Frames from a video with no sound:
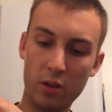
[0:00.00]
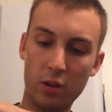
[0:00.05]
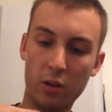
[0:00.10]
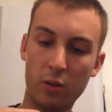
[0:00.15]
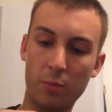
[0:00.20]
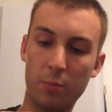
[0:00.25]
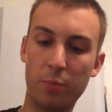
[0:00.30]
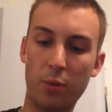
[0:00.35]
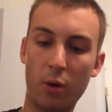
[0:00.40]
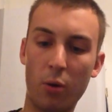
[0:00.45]
You
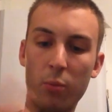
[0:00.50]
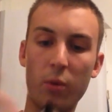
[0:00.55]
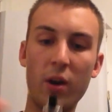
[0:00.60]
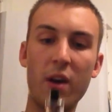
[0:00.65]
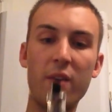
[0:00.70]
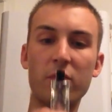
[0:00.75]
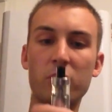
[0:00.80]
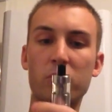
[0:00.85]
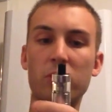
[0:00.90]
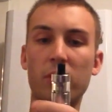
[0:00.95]
can pop
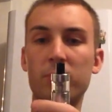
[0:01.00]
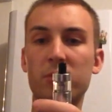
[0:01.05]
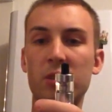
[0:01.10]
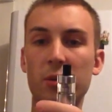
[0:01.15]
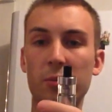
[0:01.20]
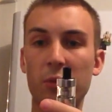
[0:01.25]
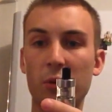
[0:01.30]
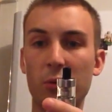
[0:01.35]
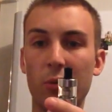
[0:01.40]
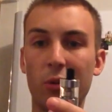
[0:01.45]
whatever drip
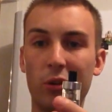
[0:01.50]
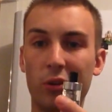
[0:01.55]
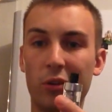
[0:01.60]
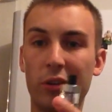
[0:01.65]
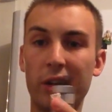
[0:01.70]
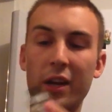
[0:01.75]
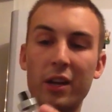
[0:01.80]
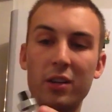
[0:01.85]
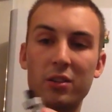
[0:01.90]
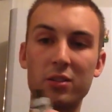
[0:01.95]
tip you want
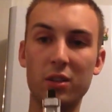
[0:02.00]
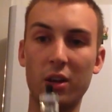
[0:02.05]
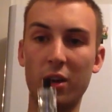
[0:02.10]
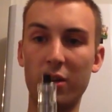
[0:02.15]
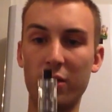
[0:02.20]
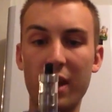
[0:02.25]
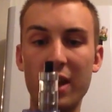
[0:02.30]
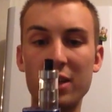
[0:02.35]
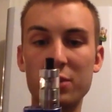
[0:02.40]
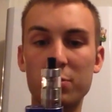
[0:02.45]
on there,
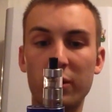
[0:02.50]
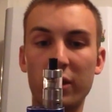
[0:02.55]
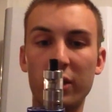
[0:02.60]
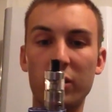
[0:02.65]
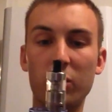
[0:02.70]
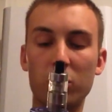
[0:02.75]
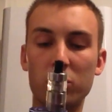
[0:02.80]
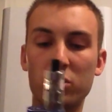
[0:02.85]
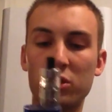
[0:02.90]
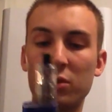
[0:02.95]
so that's pretty
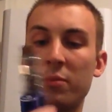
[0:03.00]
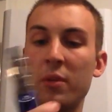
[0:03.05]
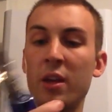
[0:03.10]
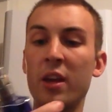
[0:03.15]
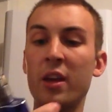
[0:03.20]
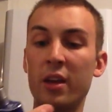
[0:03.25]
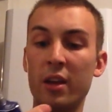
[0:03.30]
awesome.